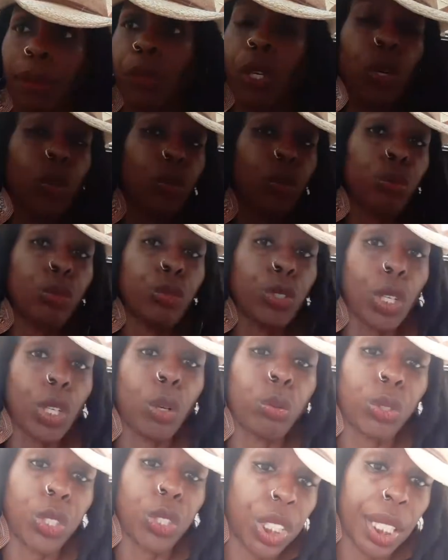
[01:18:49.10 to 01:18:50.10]
coon
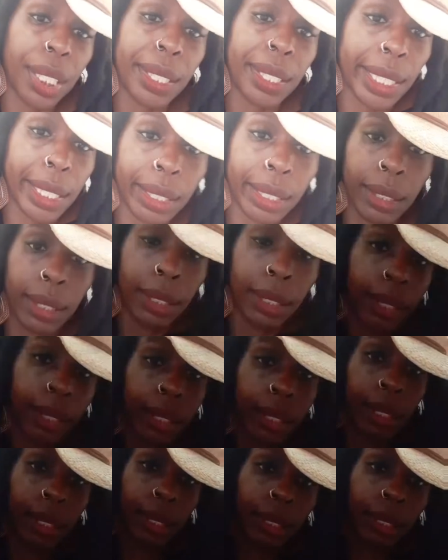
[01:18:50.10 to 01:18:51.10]
joke shit now.
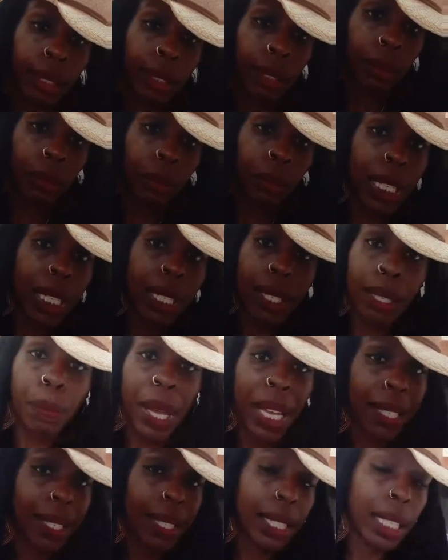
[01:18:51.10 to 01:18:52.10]
When it's the
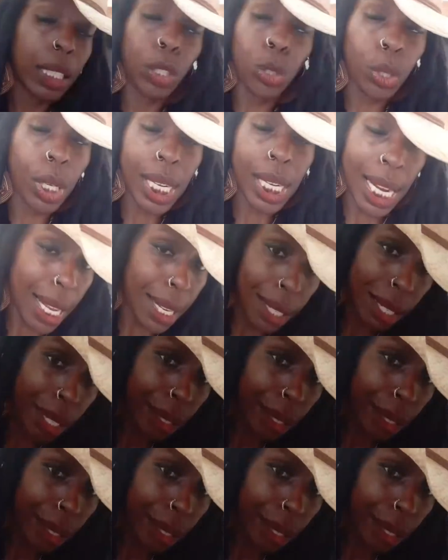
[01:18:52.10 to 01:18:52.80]
best thing you can eat.